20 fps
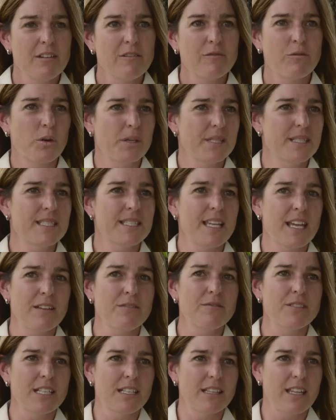for his
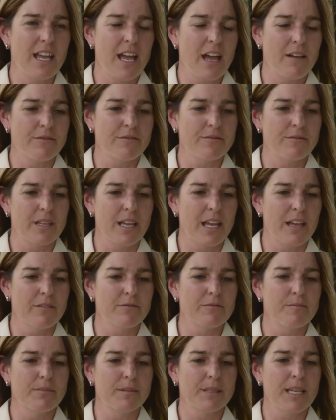safety, they have, they have
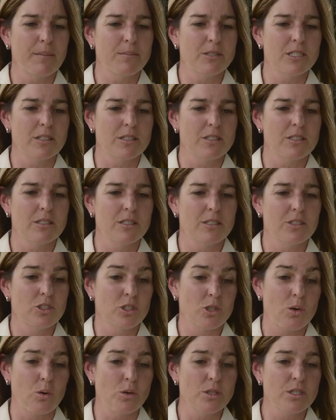kept it
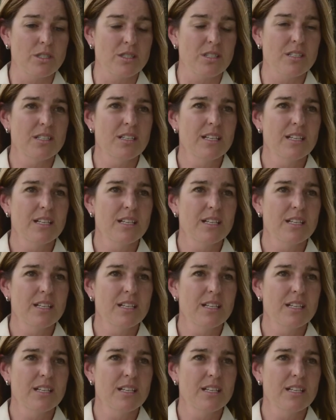short.